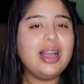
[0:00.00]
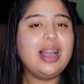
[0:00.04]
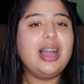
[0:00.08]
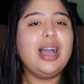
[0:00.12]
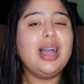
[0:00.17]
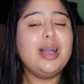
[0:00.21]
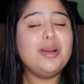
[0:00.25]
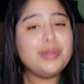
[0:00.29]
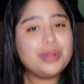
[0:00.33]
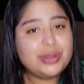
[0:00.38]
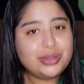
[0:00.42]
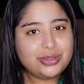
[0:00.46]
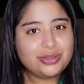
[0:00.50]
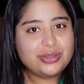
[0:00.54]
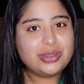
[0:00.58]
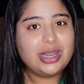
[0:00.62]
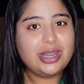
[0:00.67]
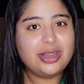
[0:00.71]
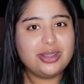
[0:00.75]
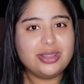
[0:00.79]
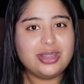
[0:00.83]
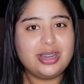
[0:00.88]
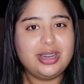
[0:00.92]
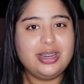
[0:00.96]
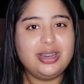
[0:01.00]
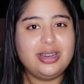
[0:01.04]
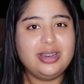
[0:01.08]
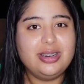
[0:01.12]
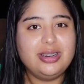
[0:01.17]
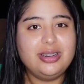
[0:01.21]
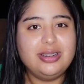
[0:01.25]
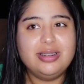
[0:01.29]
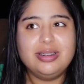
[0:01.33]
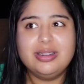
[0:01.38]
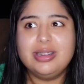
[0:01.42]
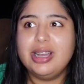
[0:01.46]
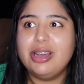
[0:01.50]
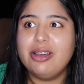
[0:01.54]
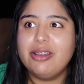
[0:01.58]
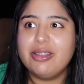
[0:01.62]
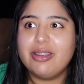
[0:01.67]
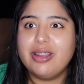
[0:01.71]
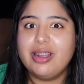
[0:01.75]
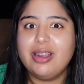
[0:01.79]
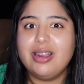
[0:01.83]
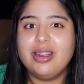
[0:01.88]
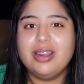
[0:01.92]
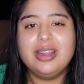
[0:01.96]
I'm gonna do
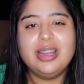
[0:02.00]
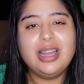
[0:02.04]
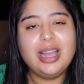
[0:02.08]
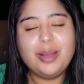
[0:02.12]
healthcare.